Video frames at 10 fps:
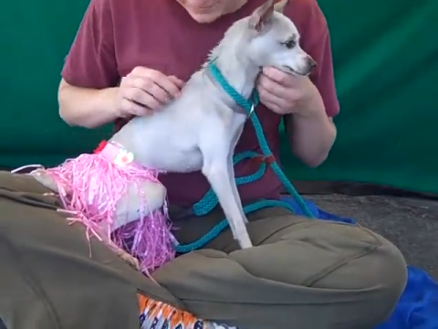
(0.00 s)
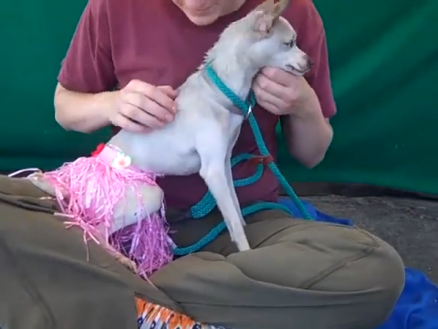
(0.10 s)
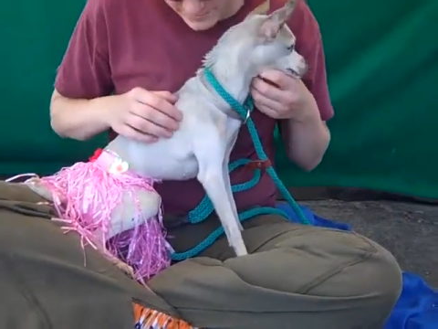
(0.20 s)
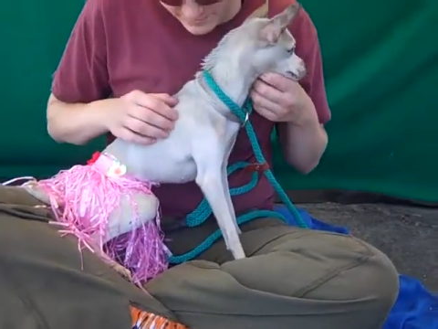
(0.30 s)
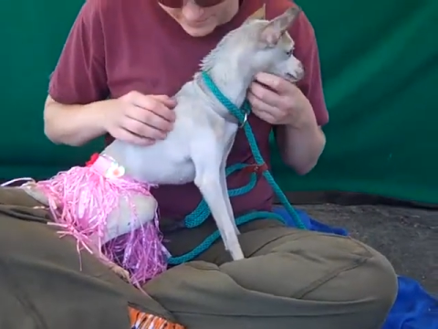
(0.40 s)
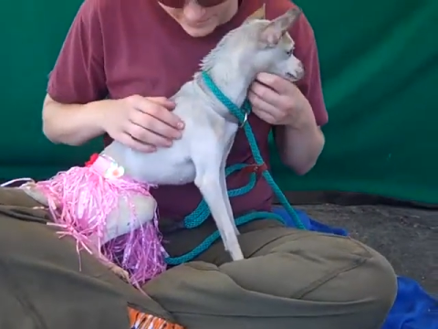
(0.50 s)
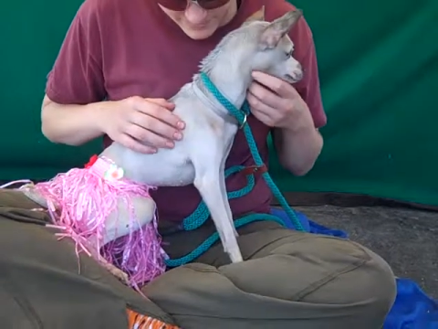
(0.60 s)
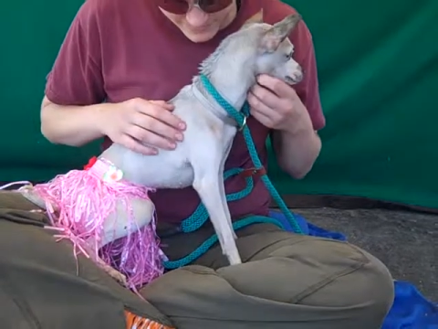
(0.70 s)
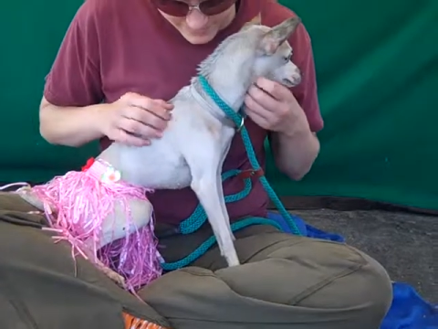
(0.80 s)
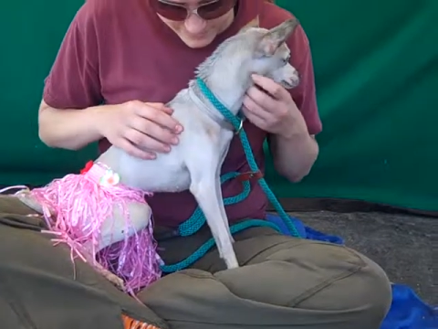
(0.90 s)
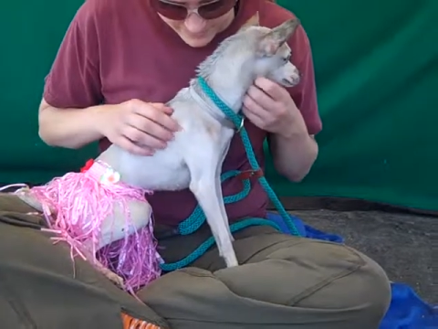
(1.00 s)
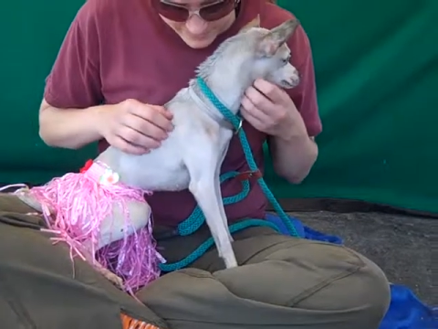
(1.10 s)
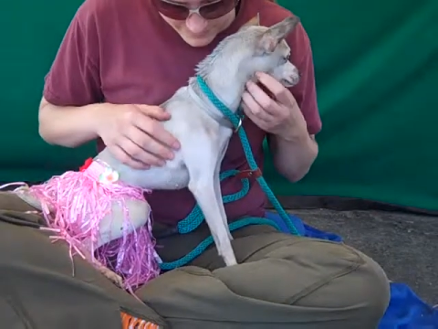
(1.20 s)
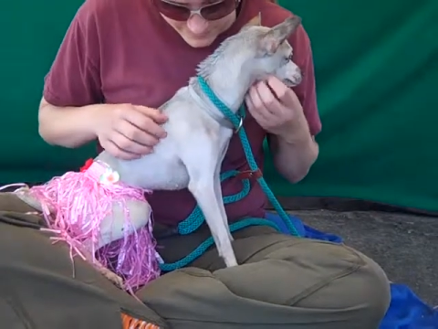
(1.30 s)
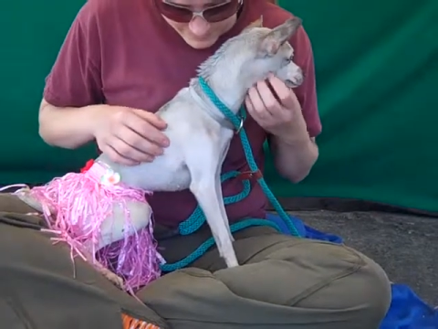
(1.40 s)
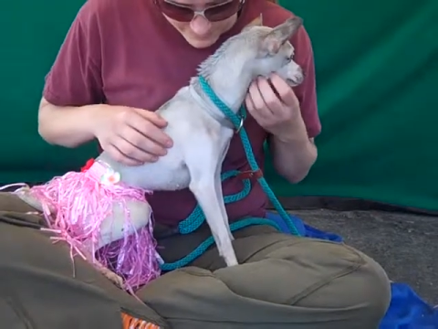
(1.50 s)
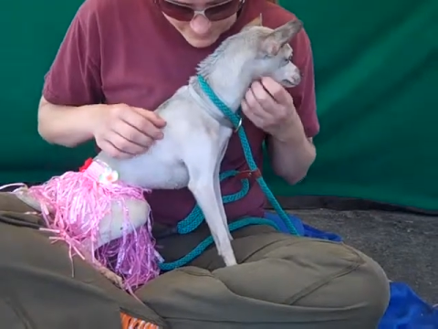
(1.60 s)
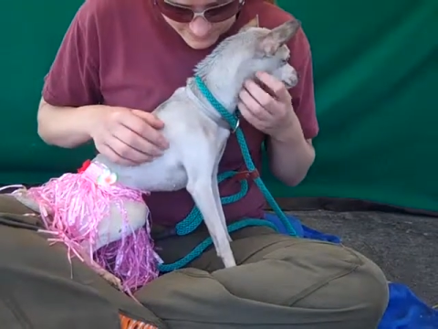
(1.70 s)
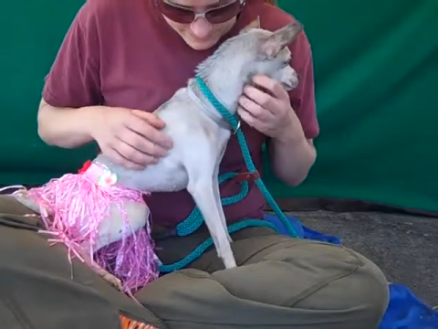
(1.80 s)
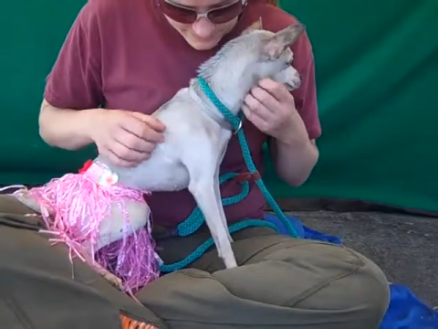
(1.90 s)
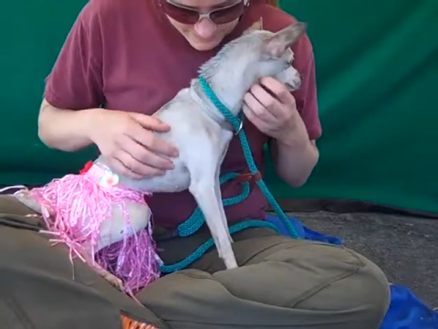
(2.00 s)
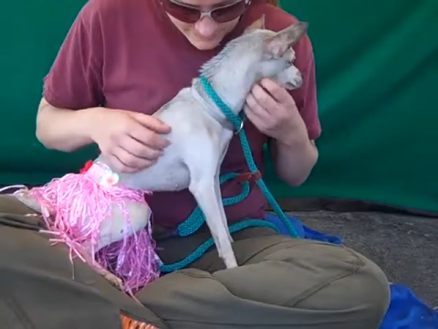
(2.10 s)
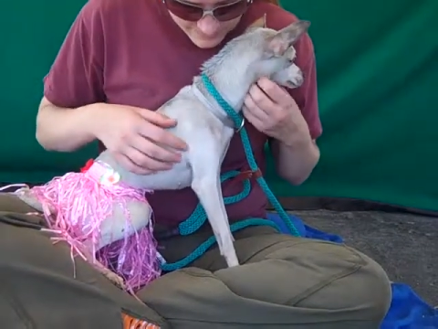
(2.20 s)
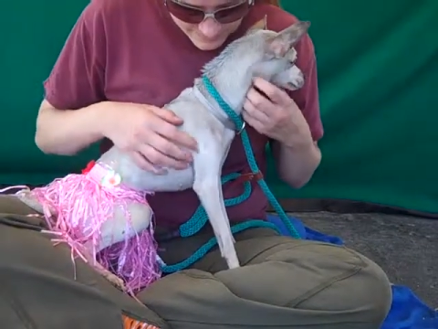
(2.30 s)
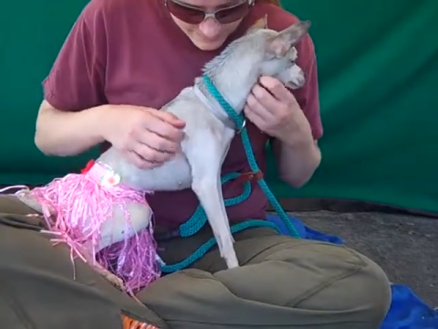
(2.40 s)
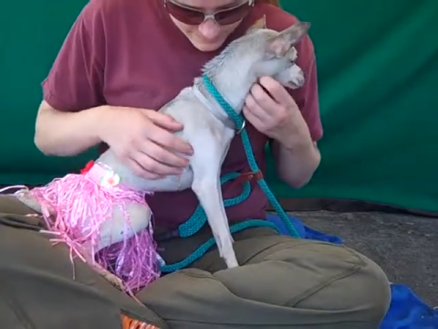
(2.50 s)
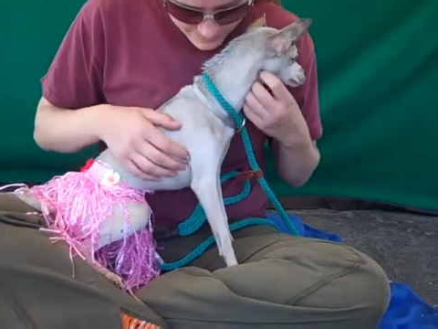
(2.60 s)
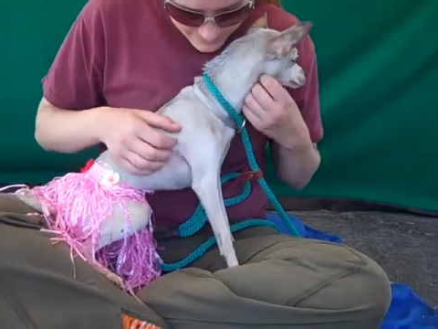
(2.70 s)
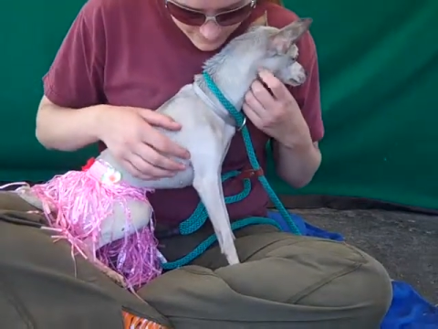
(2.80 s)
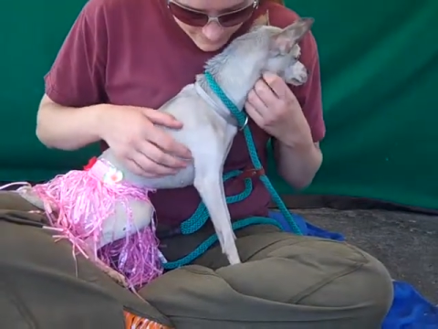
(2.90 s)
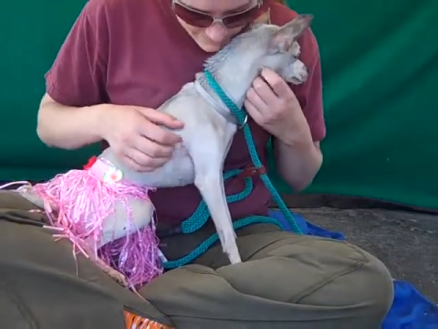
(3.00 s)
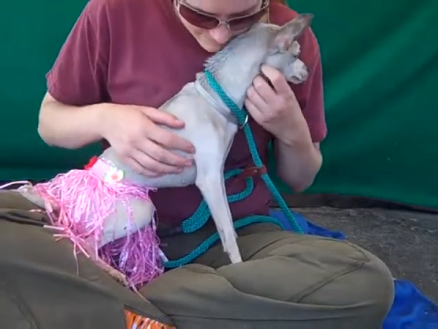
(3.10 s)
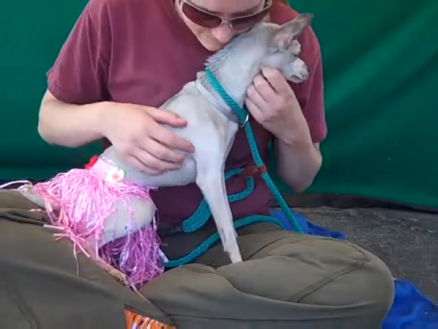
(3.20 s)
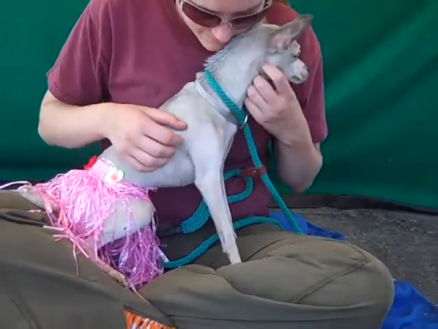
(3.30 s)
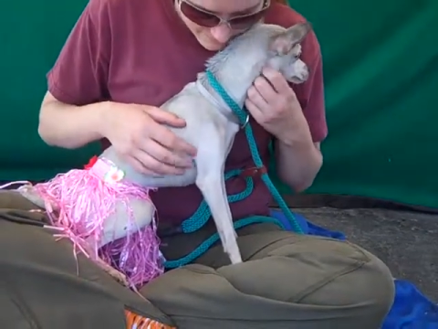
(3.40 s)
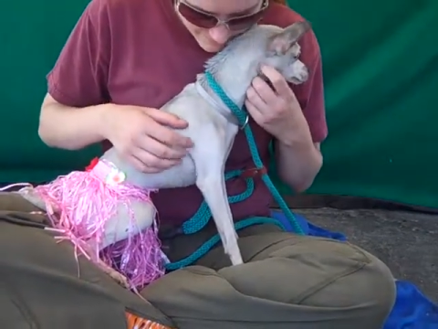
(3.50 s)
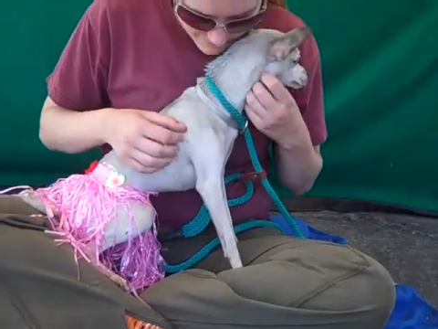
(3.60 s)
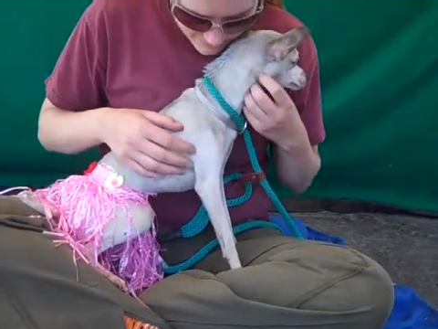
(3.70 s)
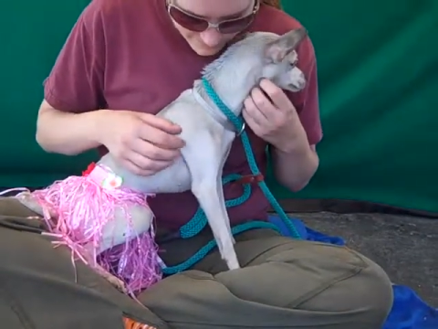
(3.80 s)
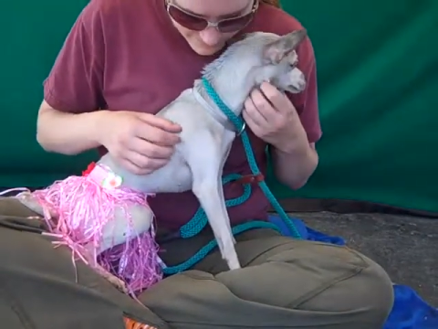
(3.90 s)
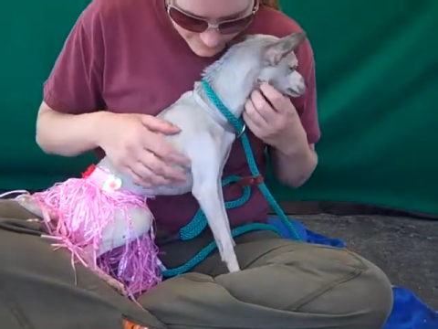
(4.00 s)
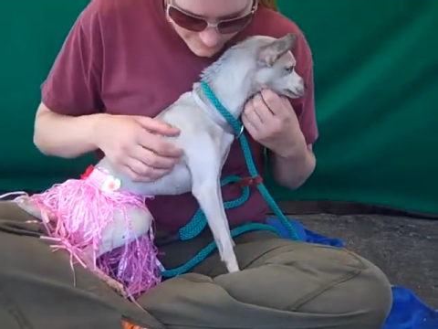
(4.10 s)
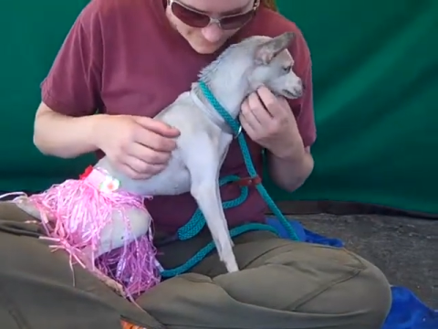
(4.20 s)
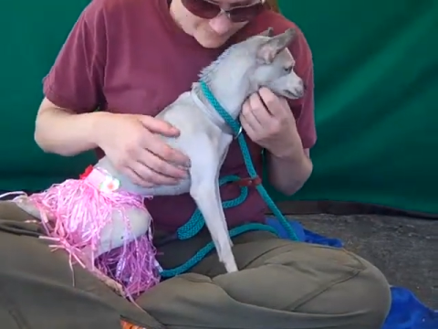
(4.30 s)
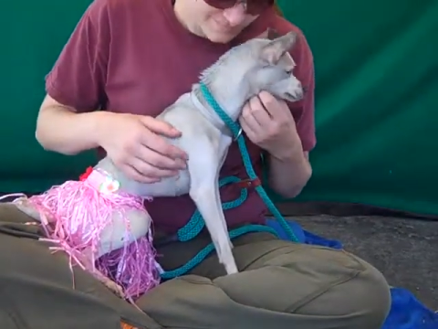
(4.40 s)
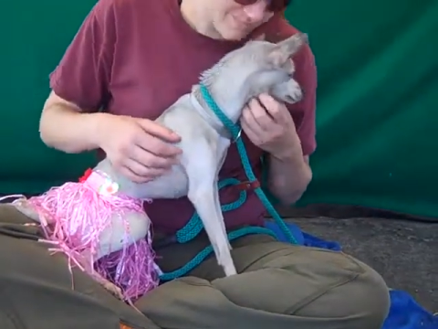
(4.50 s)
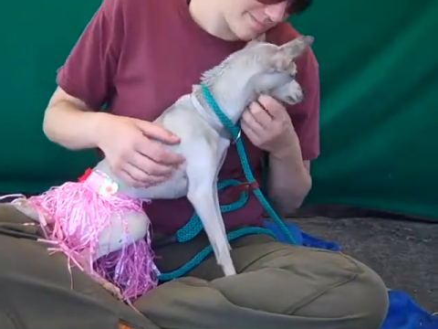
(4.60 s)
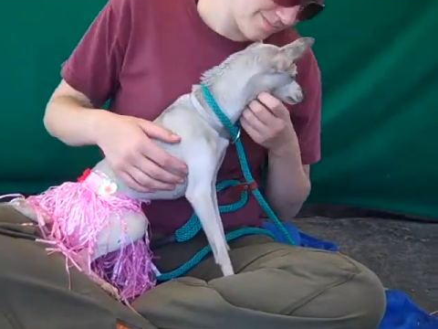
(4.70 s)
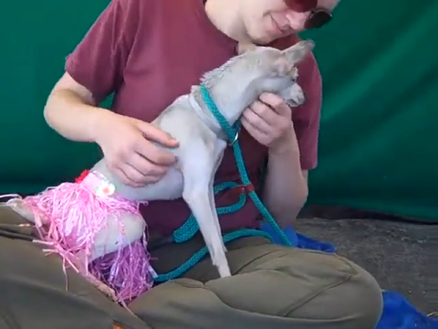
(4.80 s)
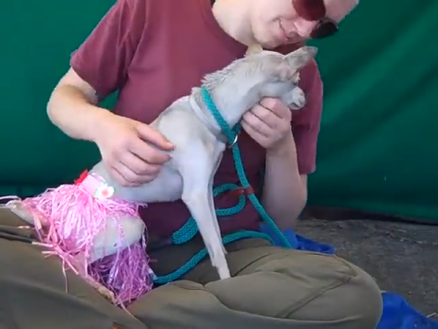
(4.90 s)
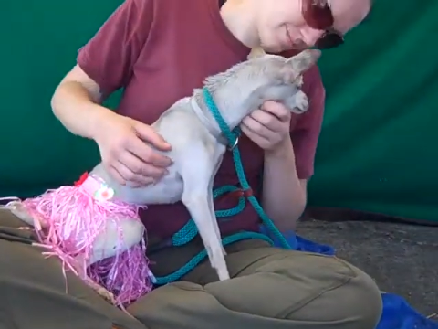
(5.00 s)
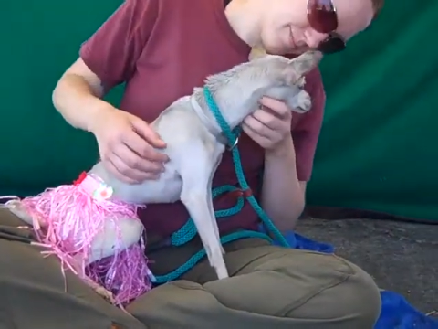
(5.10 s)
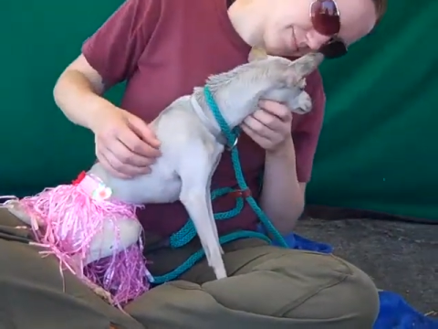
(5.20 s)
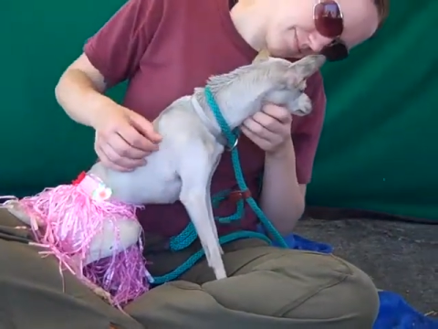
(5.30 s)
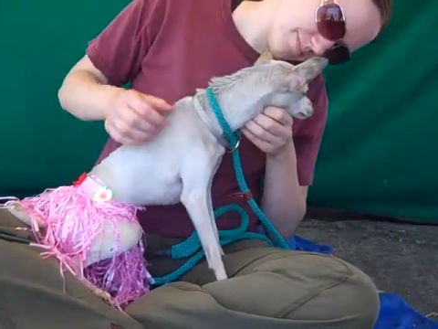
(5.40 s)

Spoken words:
Nobody's mouth can be seen.